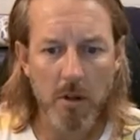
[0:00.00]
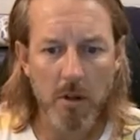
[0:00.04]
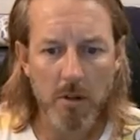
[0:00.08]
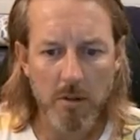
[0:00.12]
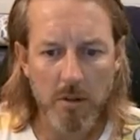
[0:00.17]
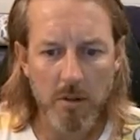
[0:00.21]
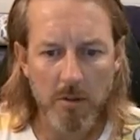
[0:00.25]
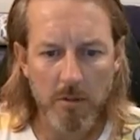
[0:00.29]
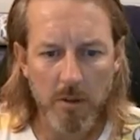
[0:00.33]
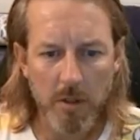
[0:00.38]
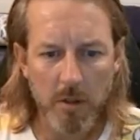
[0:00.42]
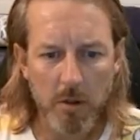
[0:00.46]

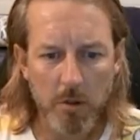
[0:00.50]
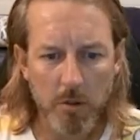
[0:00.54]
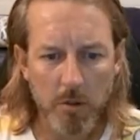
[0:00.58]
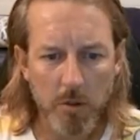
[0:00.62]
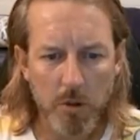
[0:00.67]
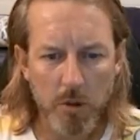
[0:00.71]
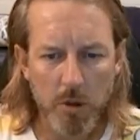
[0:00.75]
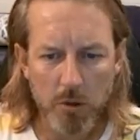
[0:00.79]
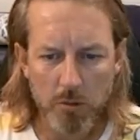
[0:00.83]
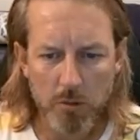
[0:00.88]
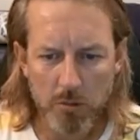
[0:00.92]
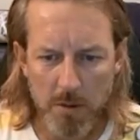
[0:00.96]
lots of little
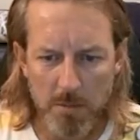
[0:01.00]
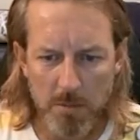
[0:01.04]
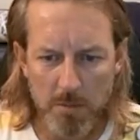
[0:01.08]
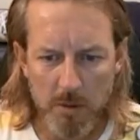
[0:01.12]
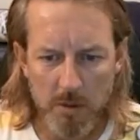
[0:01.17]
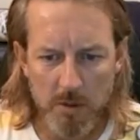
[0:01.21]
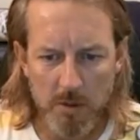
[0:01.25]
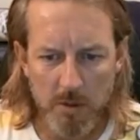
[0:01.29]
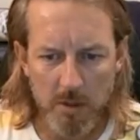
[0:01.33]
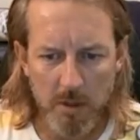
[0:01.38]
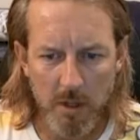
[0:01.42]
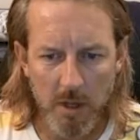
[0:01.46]

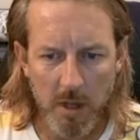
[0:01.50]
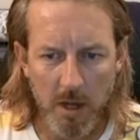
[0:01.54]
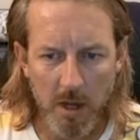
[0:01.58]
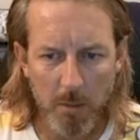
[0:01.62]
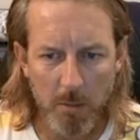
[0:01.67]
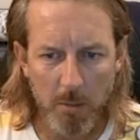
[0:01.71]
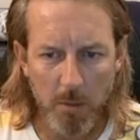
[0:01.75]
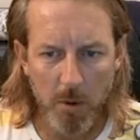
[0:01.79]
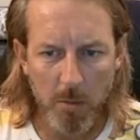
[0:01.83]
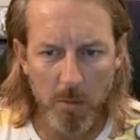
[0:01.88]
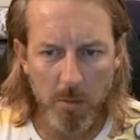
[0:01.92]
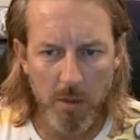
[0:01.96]
shrimps
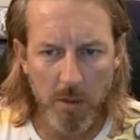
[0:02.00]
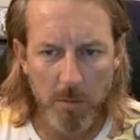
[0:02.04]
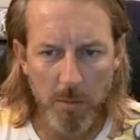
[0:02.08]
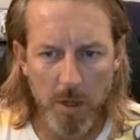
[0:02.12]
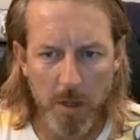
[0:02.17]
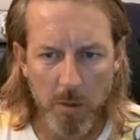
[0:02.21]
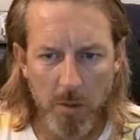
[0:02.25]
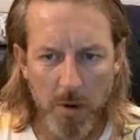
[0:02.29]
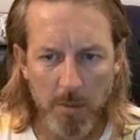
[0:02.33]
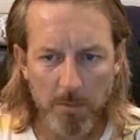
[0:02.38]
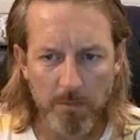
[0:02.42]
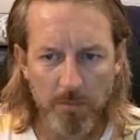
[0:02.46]
are probably the
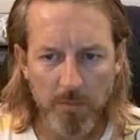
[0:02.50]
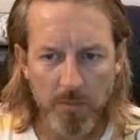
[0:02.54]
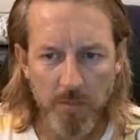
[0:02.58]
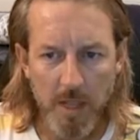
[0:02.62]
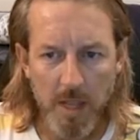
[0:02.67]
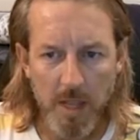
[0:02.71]
big one.